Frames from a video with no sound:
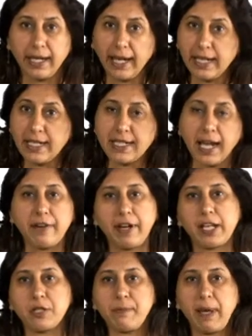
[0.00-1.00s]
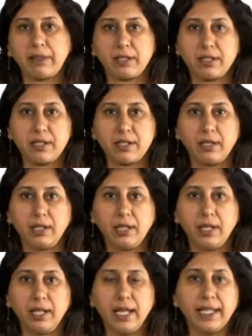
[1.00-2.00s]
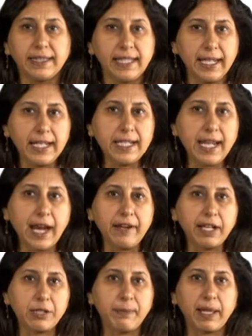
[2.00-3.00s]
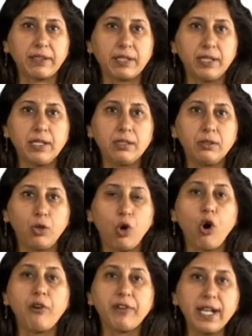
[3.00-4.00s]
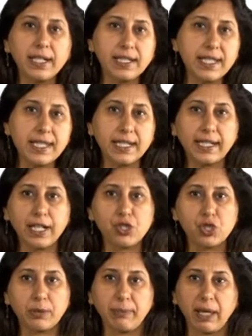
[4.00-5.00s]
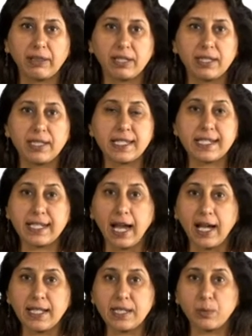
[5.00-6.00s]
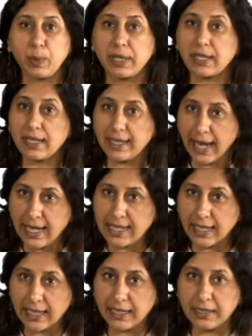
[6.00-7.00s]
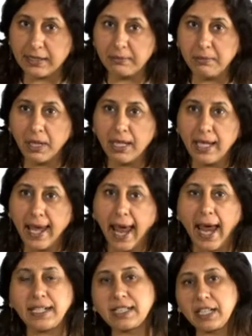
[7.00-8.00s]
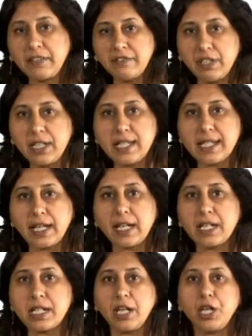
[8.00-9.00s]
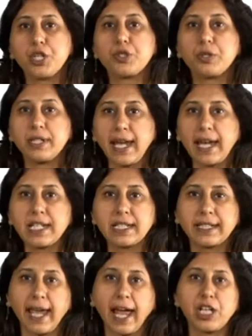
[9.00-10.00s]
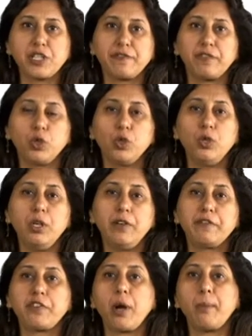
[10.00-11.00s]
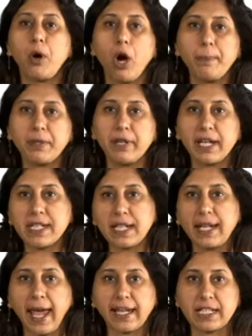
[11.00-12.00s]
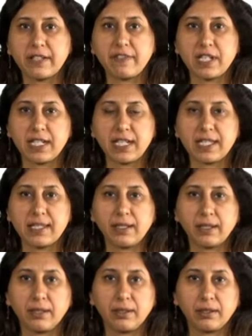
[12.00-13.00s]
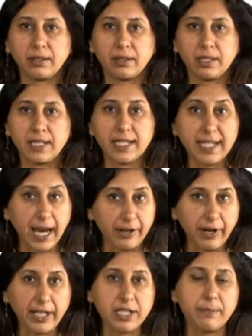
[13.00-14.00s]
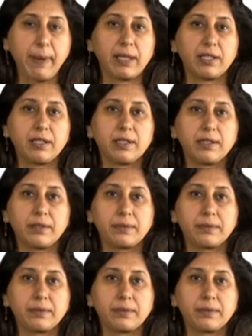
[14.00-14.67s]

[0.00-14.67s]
Indirect method. The indirect method or reconciliation method starts with net income and converts it to net cash flow from operating activities. Direct method.